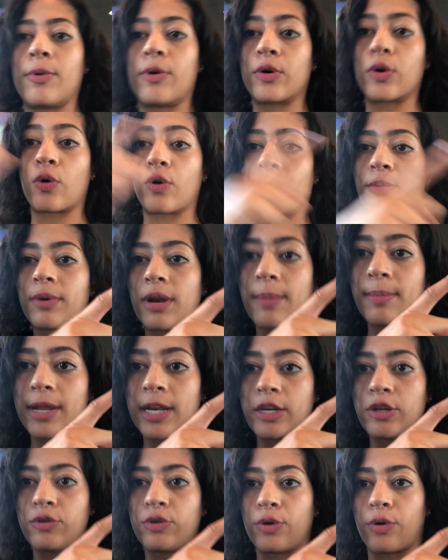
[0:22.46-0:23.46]
I record when I'm
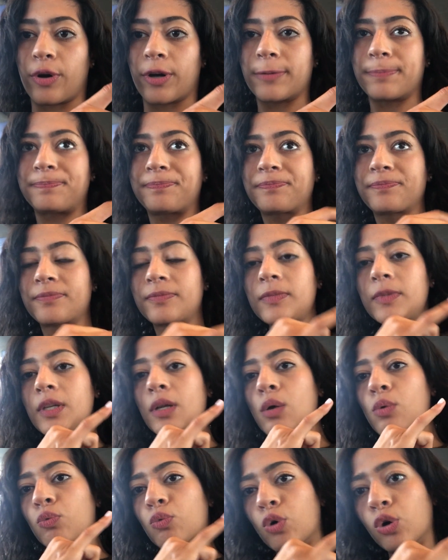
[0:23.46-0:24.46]
in New York.
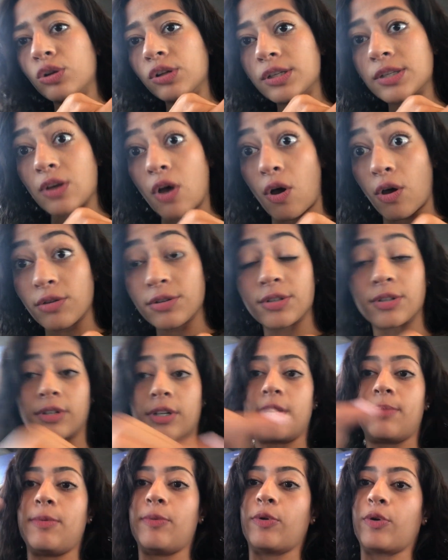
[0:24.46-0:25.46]
Rola's also
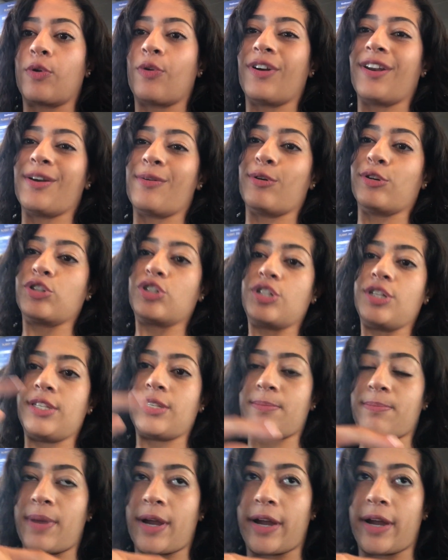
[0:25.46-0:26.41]
gonna be recording while she's in